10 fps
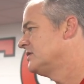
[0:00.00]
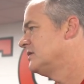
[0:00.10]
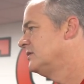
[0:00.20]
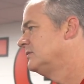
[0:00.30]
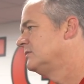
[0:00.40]

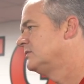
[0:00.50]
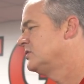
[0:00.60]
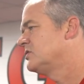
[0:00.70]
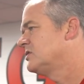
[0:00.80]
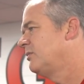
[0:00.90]
So
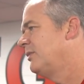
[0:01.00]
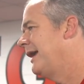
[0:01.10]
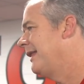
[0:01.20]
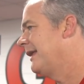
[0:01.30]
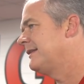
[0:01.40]
just some
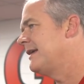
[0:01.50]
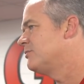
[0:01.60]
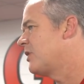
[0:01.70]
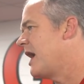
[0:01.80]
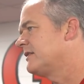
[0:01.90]
way I like to
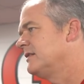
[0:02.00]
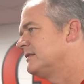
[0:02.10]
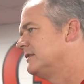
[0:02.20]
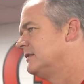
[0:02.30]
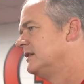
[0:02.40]
end
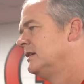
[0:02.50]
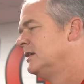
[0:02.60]
practice and